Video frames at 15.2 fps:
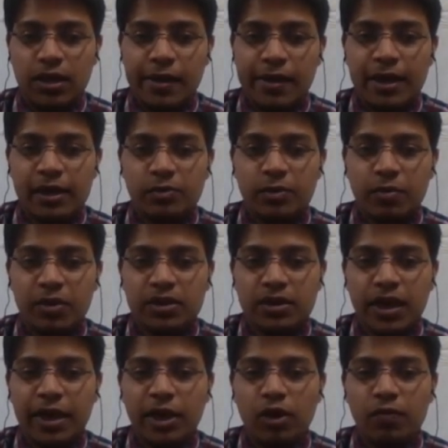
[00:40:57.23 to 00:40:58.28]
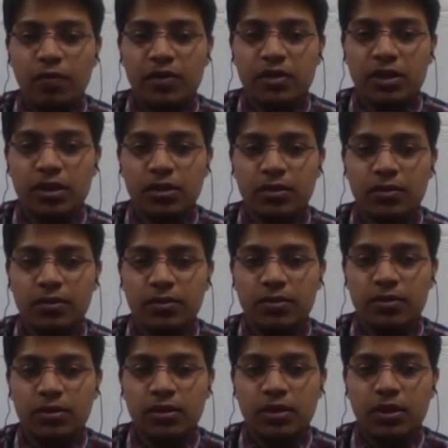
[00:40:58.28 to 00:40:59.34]
He has been presiding officer
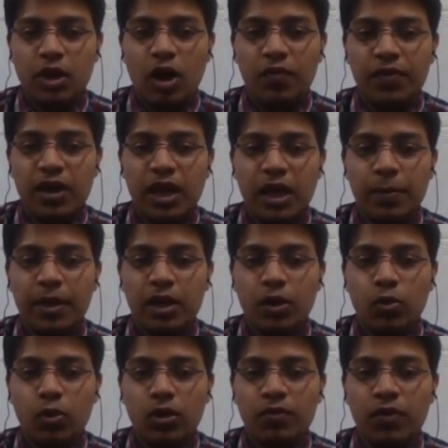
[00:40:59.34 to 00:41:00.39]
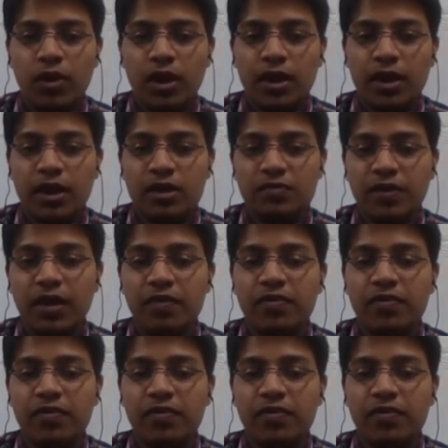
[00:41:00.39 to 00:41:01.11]
of a labor court for at least 5